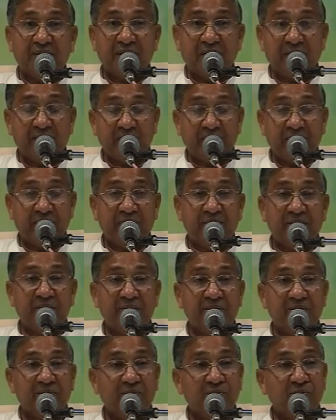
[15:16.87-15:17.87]
am I
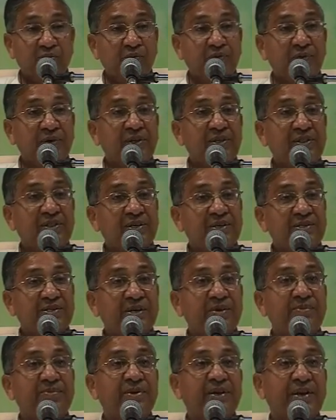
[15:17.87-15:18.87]
moving in the
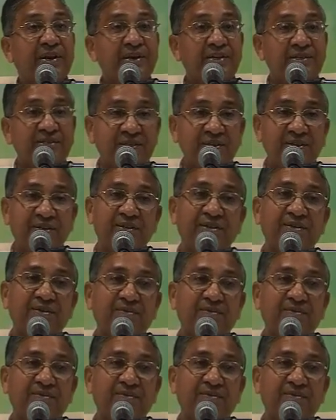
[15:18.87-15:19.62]
same direction?